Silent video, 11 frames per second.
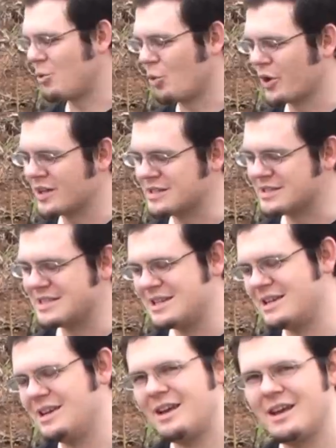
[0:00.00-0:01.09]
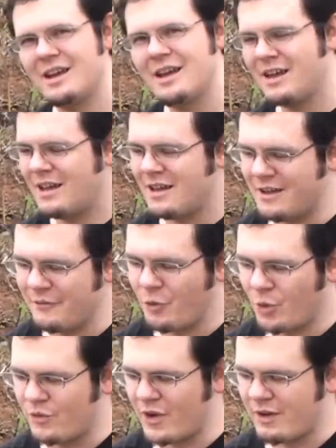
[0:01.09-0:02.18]
we're going to see if
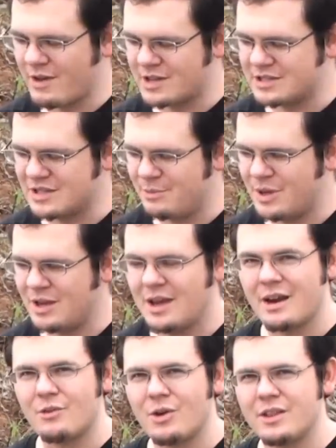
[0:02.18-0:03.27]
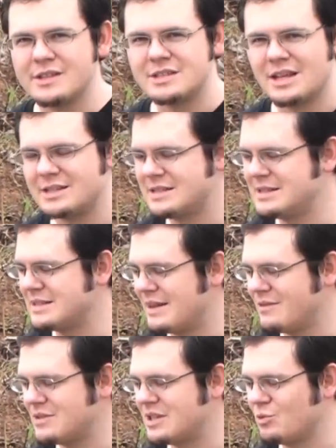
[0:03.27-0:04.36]
45 ACP out of one of these
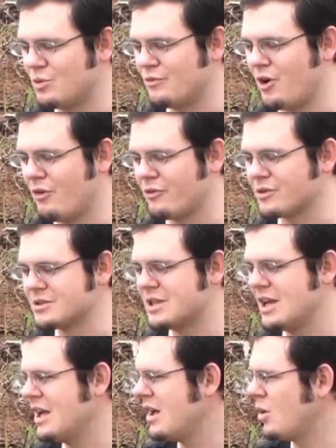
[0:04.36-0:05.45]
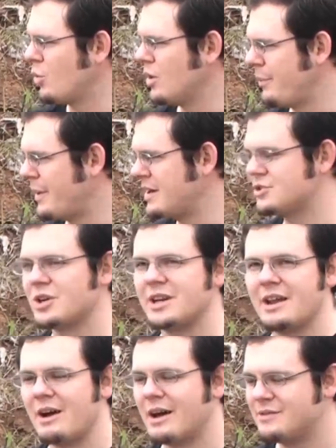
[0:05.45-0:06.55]
1917 revolvers will penetrate.
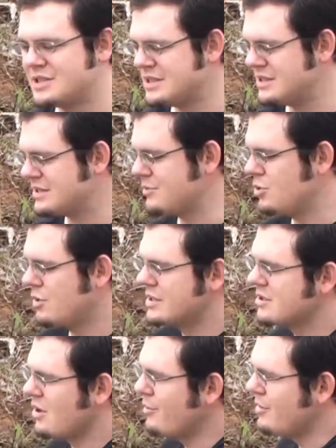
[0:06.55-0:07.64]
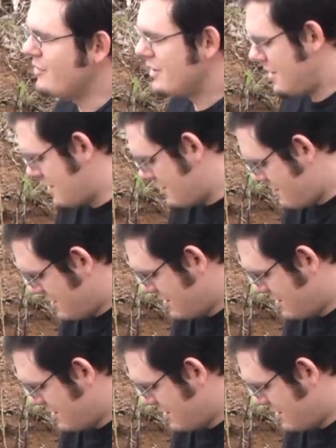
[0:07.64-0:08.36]
Now I've seen some US Army video